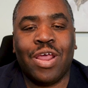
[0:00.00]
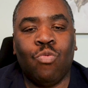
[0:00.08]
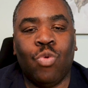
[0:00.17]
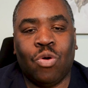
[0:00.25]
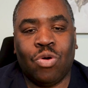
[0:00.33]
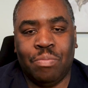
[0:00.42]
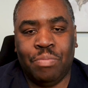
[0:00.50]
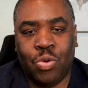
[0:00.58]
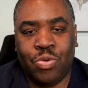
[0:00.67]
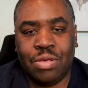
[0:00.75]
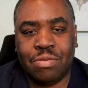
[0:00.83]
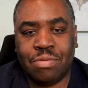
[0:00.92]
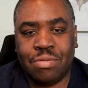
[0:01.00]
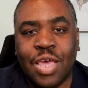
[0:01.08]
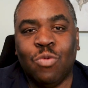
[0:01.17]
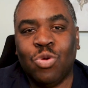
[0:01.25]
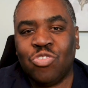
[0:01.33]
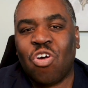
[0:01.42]
a welcome bonus.
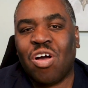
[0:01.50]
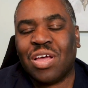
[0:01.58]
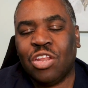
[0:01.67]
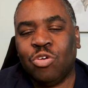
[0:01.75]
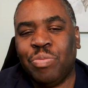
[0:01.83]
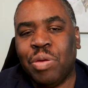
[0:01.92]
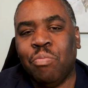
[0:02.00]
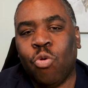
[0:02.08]
And we'll talk a little bit